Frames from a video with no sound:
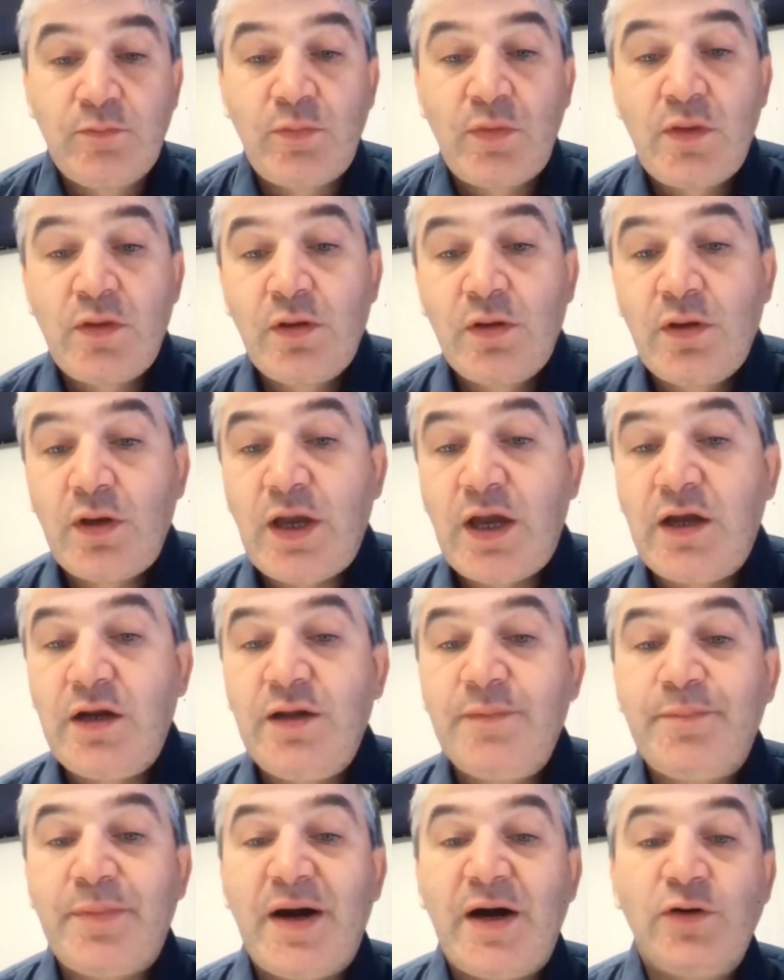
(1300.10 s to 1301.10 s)

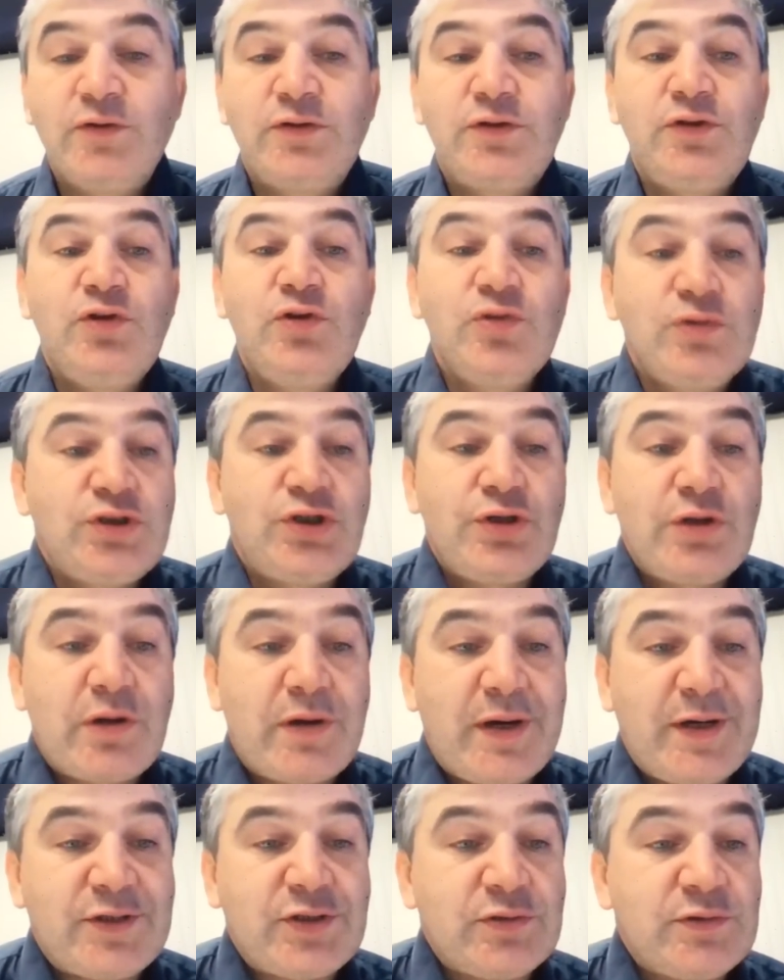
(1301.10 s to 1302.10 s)
and about new
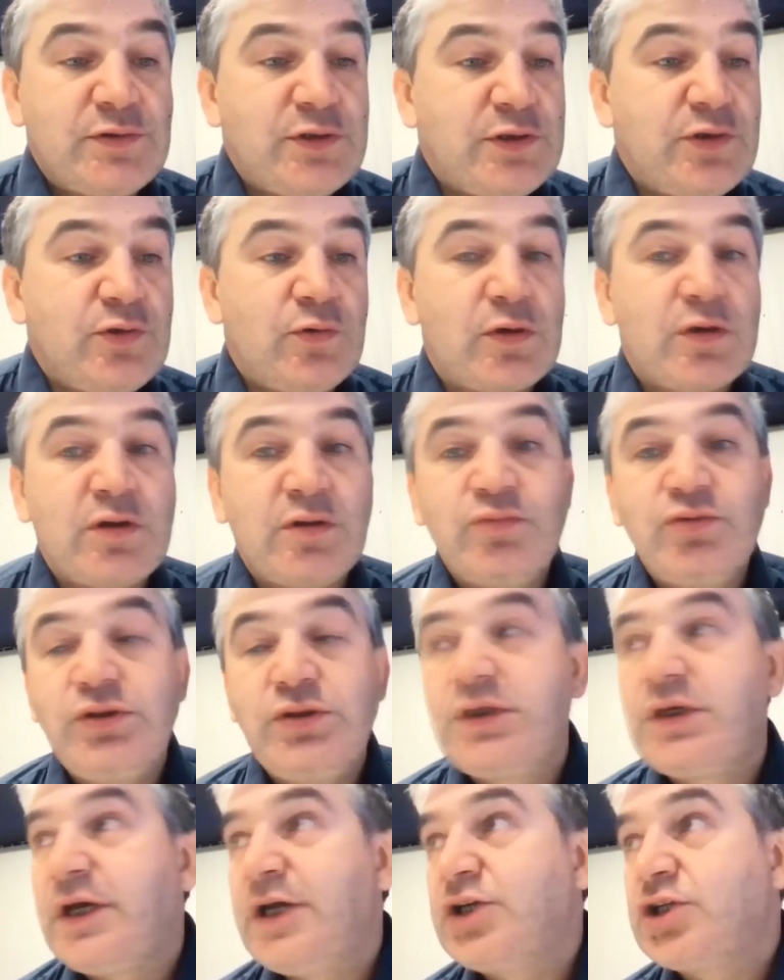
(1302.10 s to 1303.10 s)
generation secure
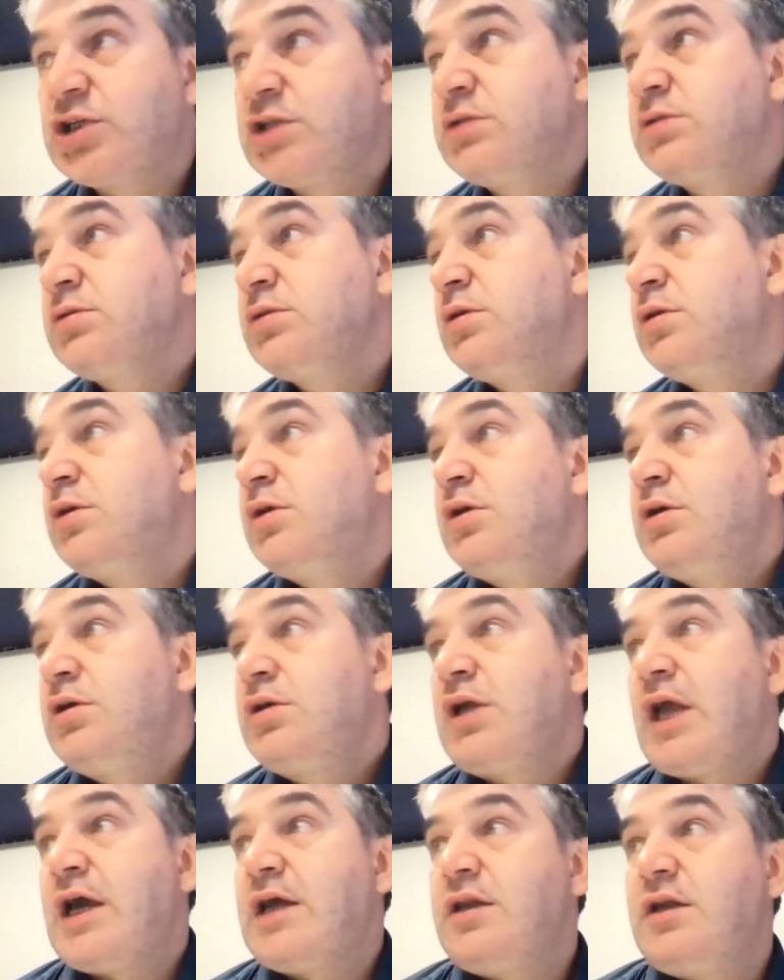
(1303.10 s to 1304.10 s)
communication.
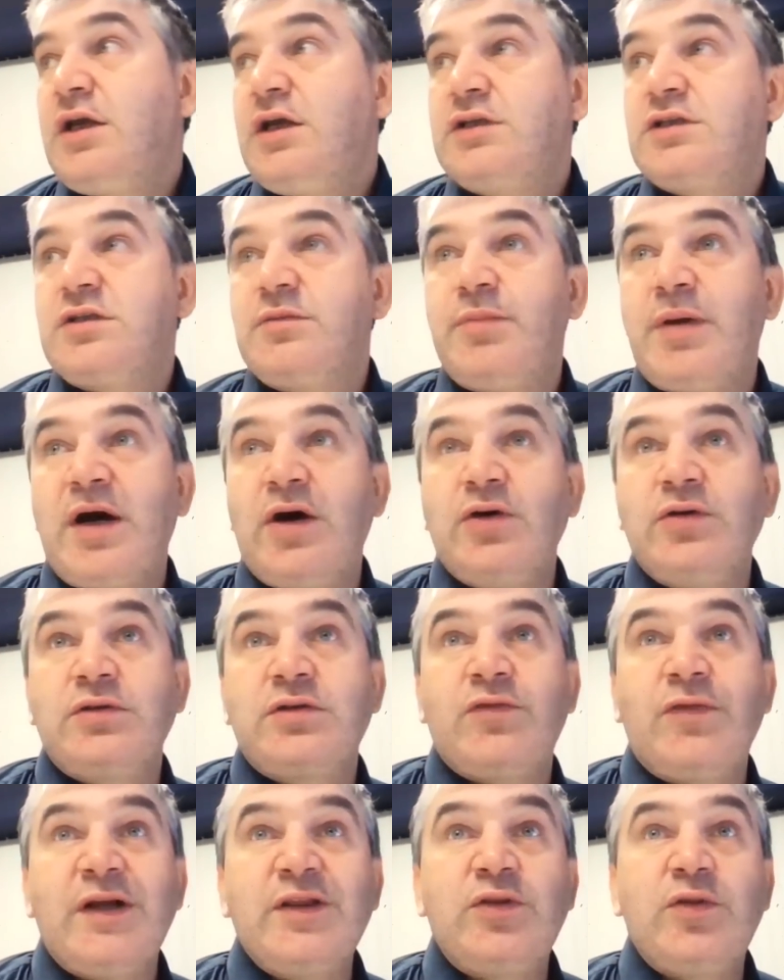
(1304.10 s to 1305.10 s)
And it's
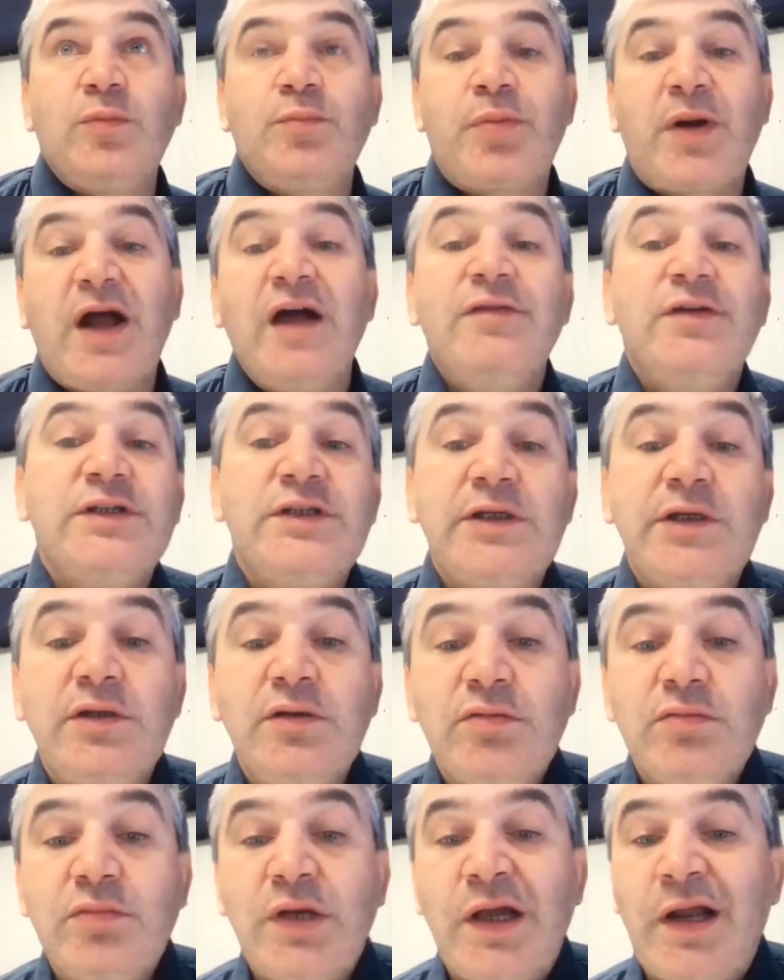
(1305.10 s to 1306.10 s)
about quantum
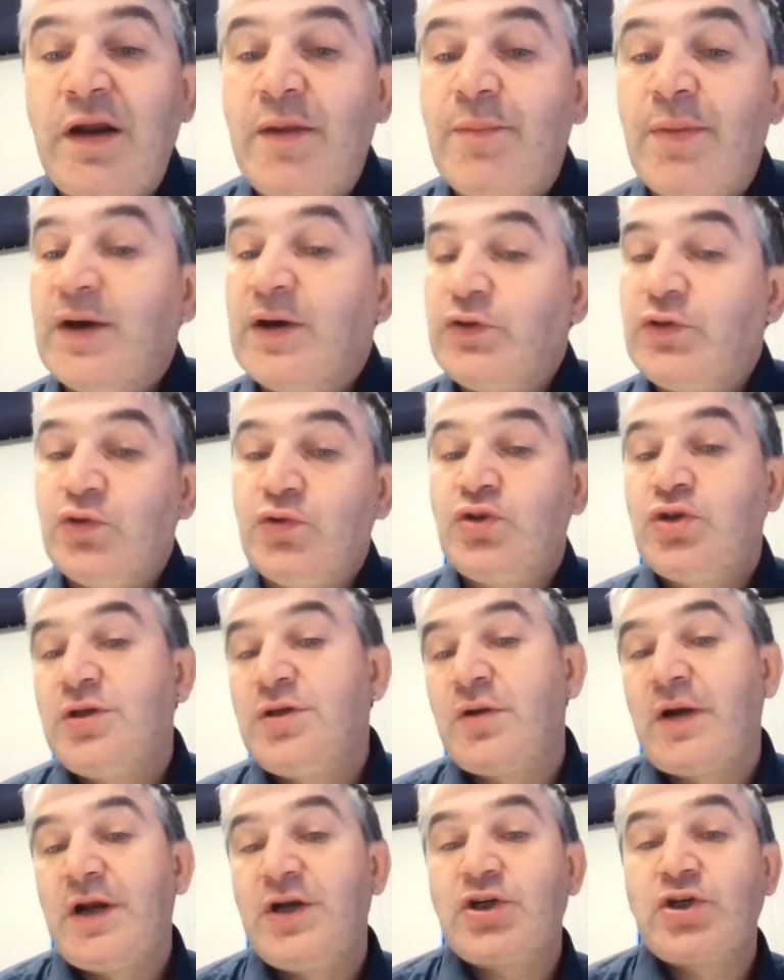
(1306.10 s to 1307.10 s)
privacy and about new
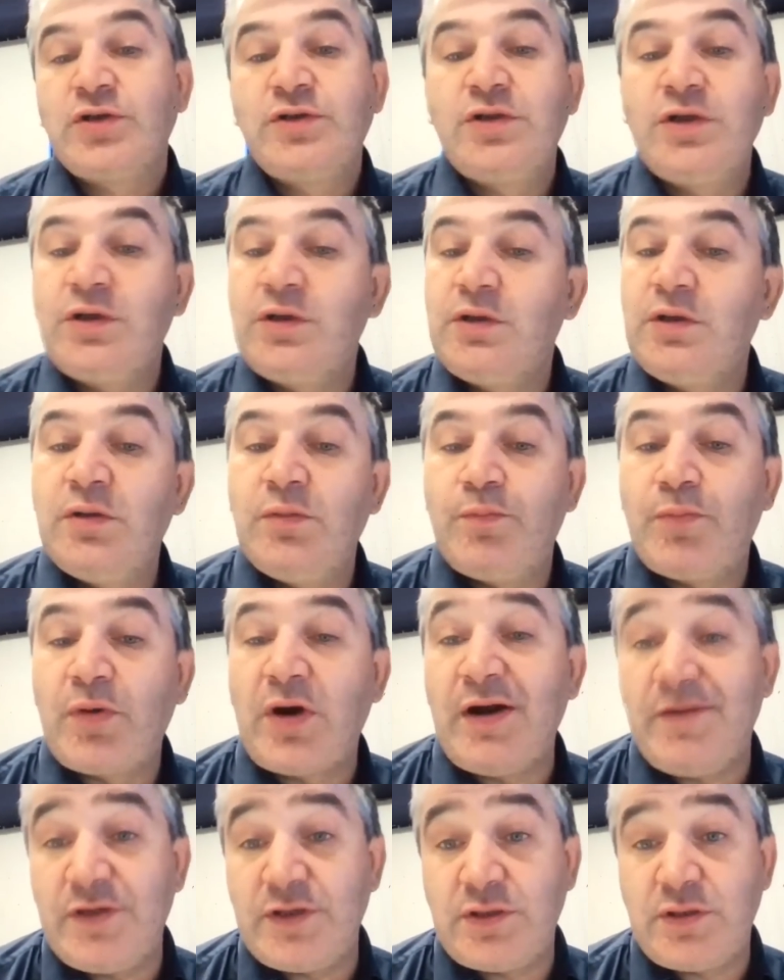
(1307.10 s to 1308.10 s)
generation
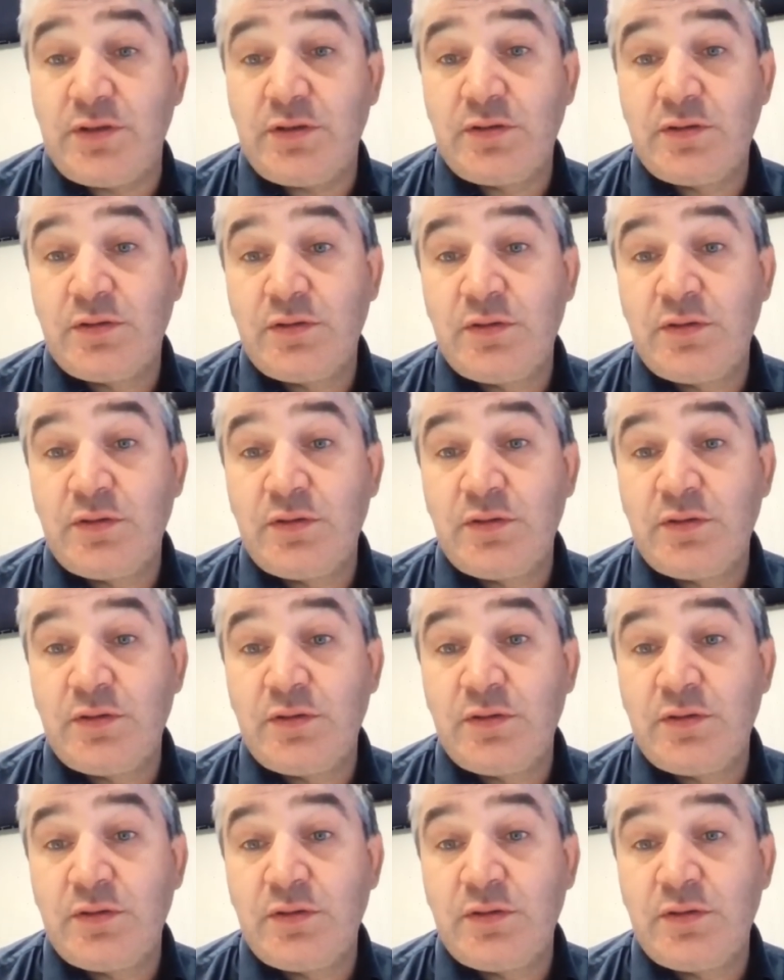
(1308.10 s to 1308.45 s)
privacy.